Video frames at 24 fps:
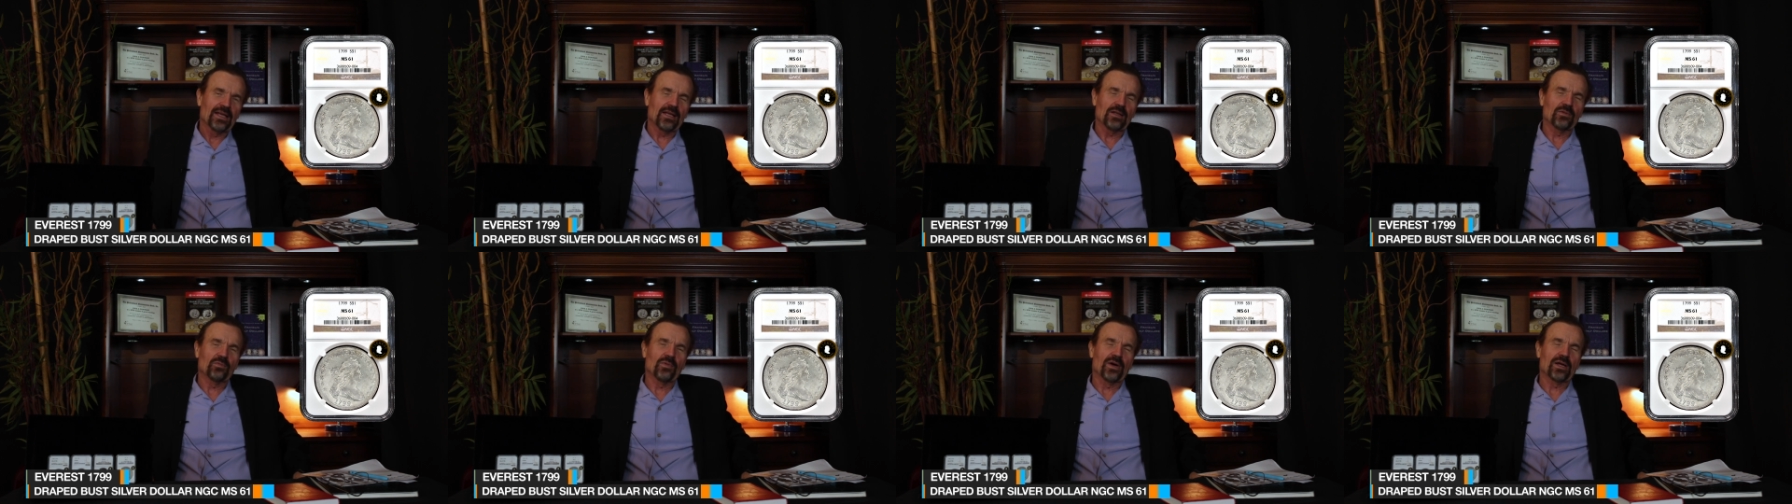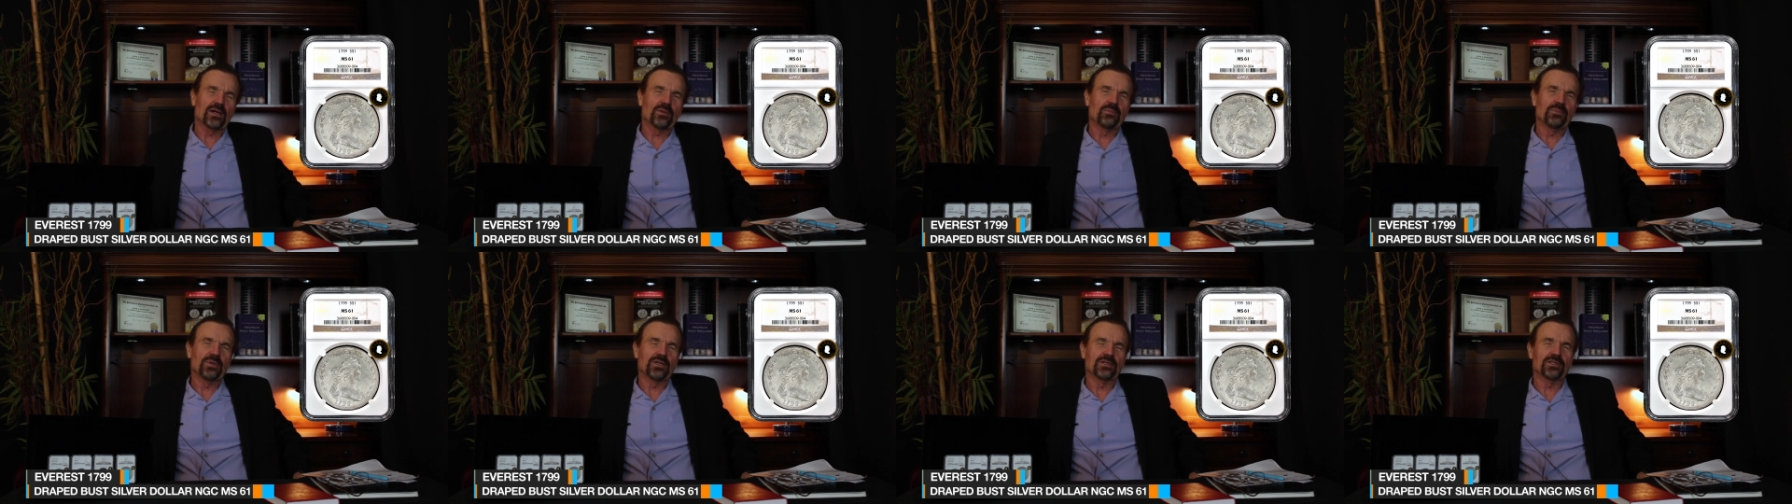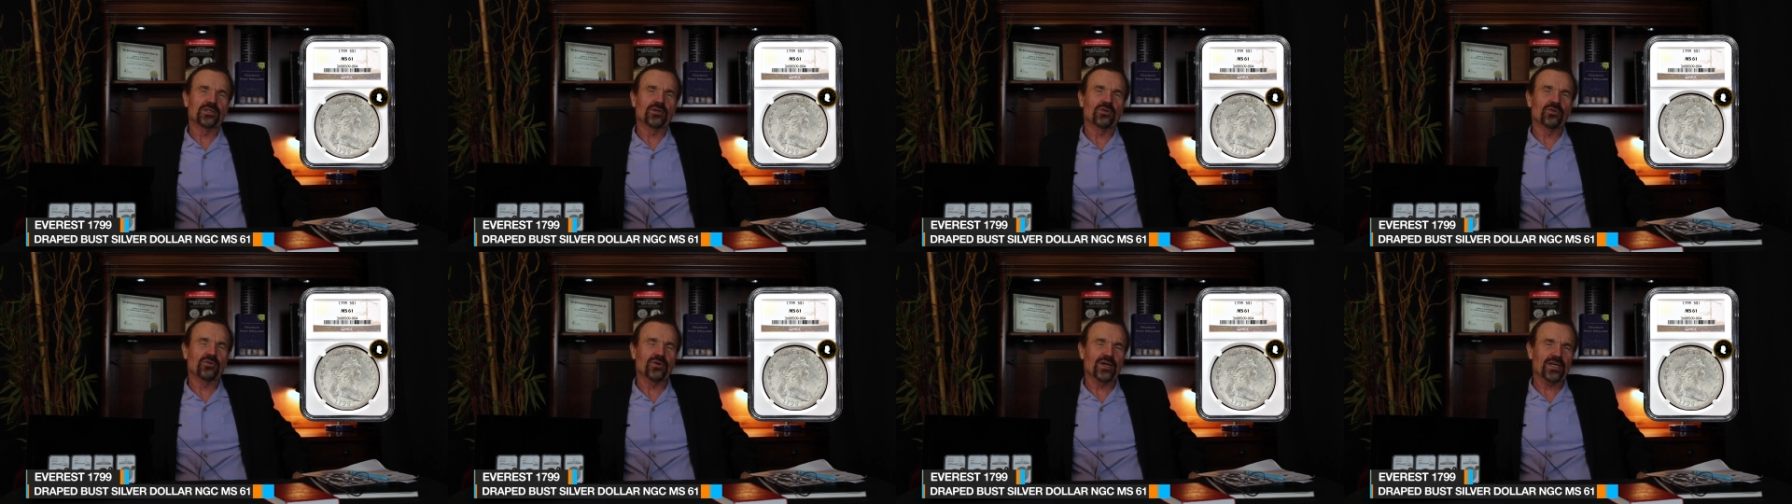and want to
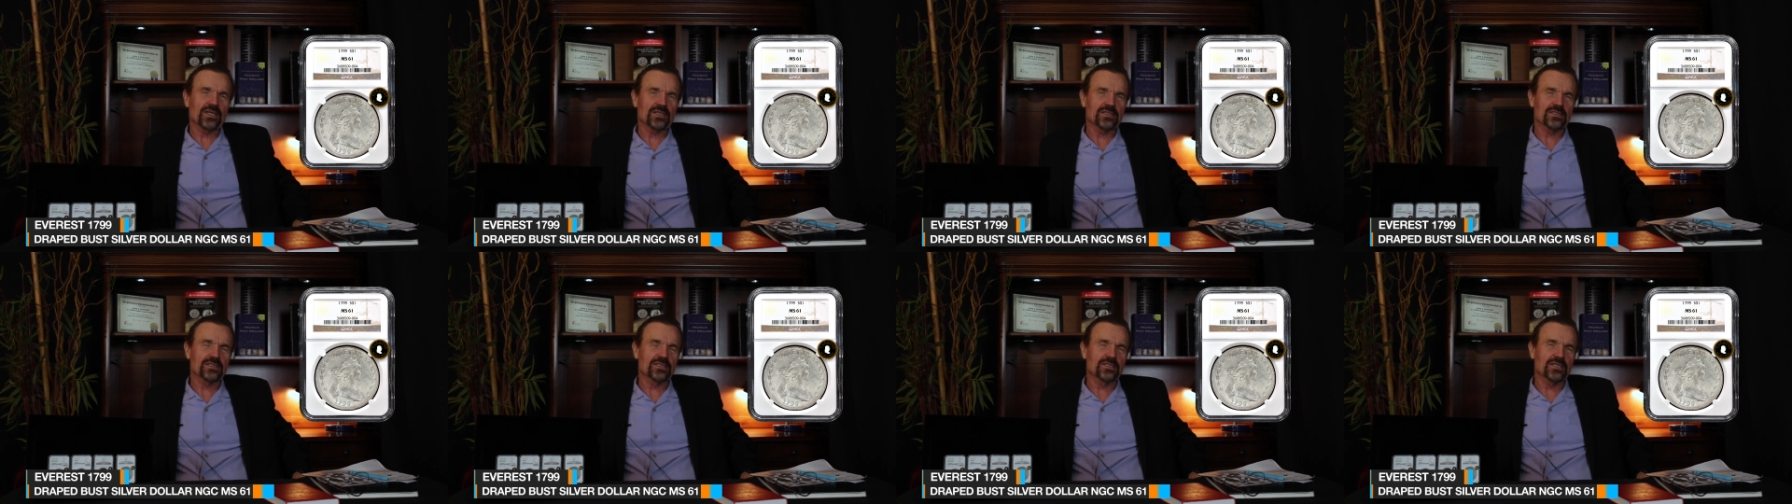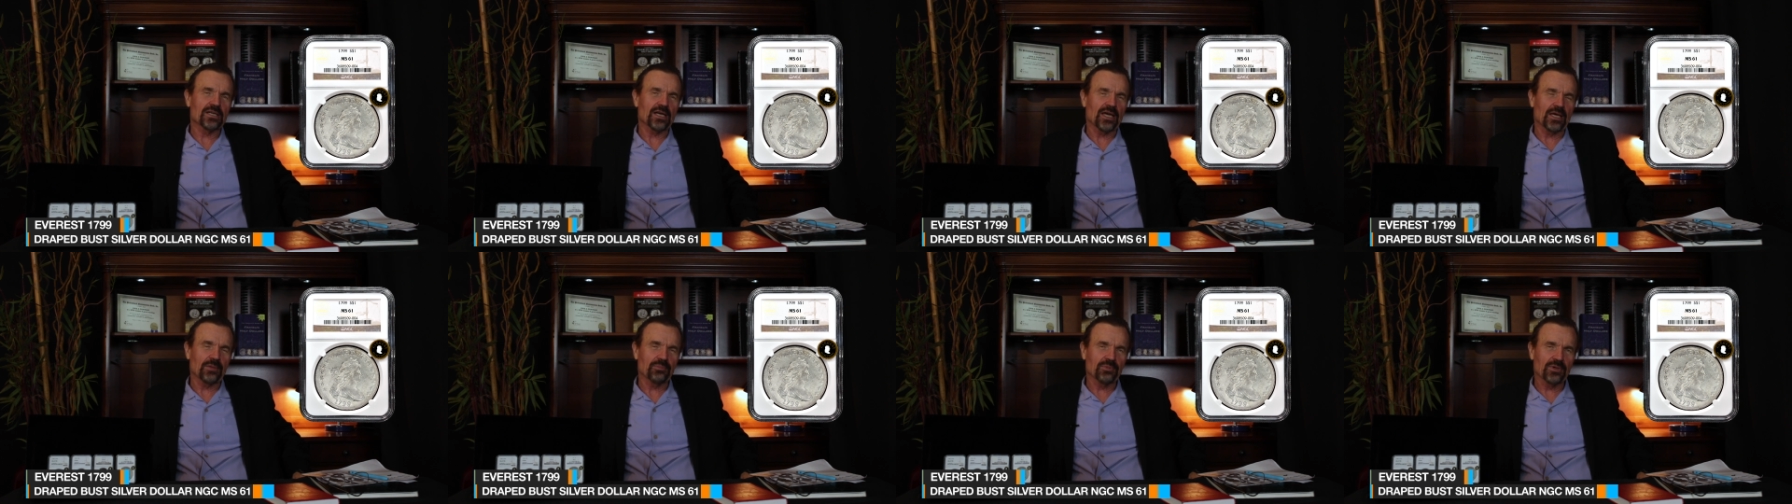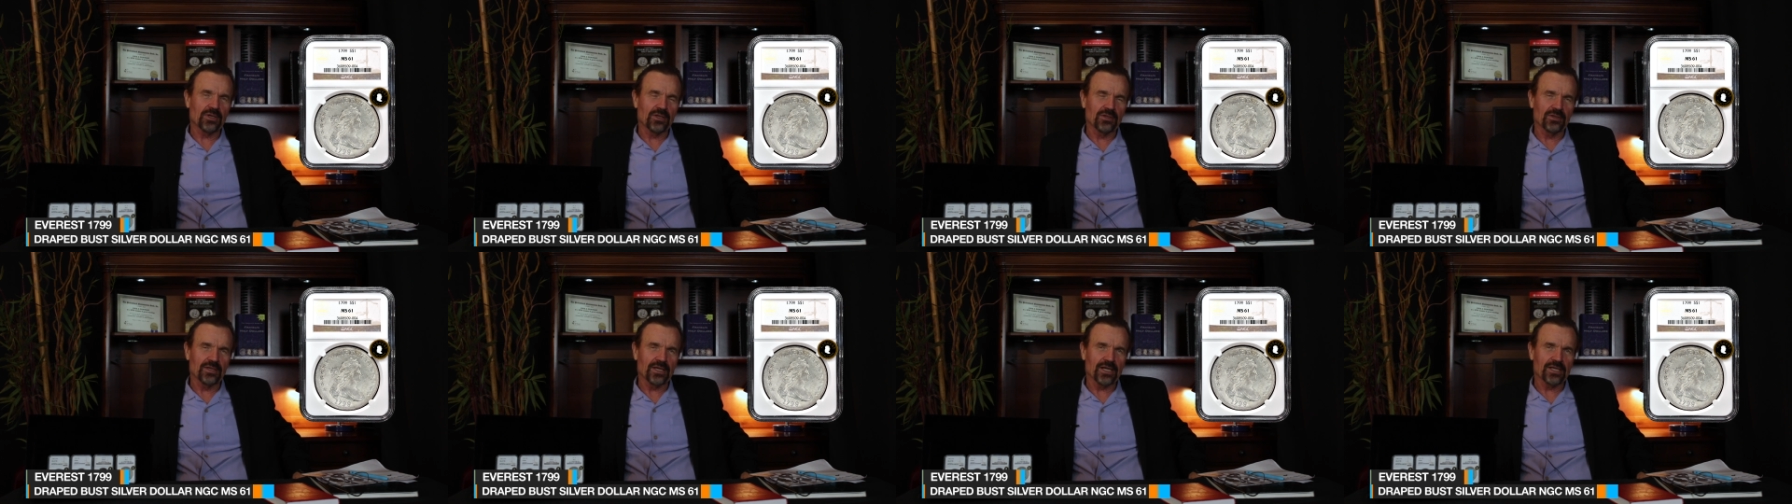build a great
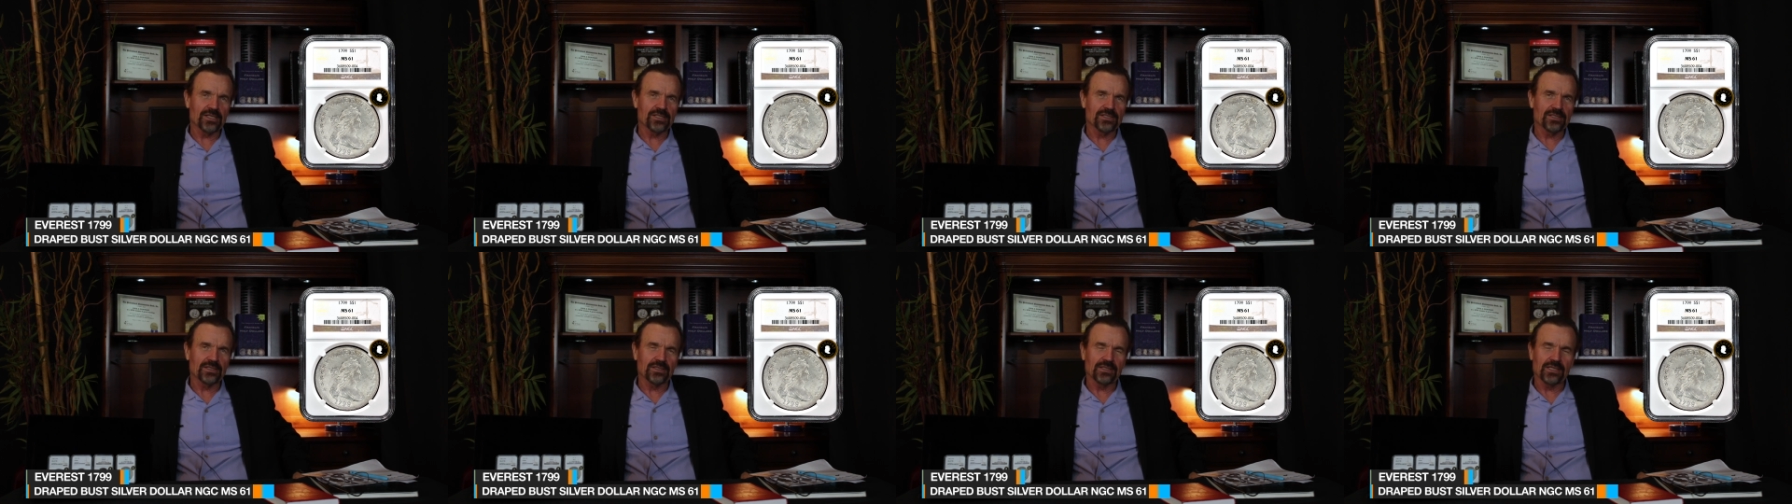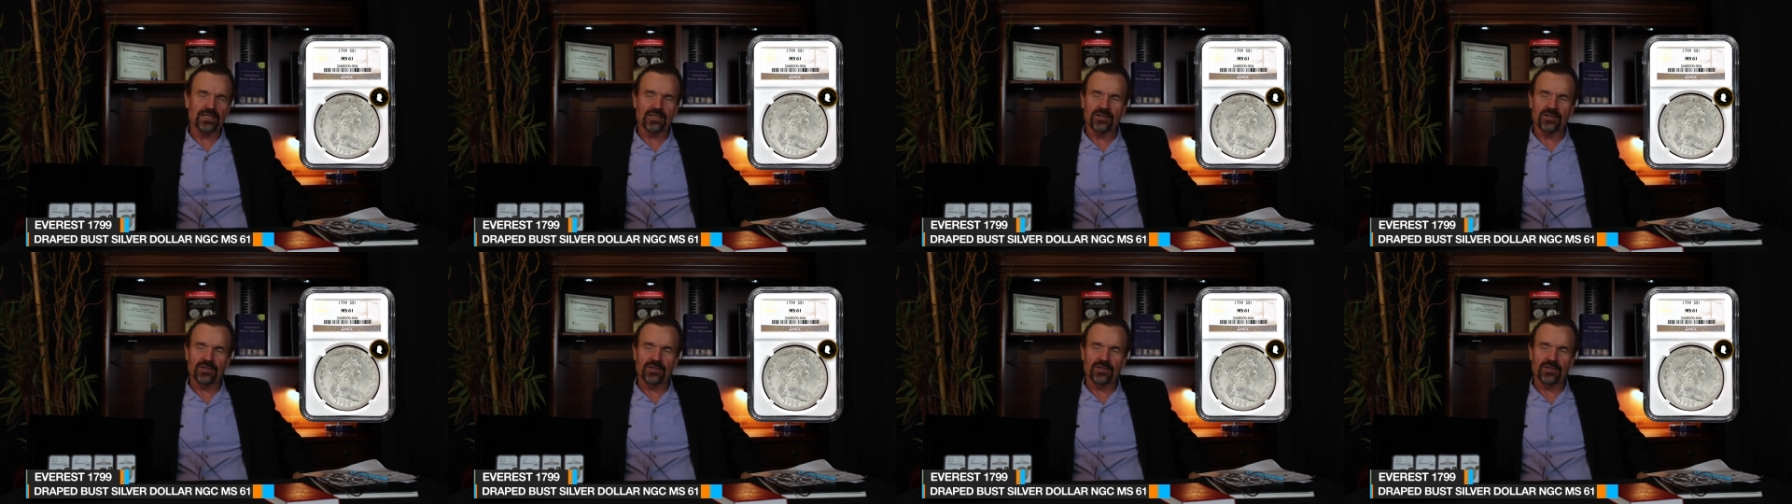type collection,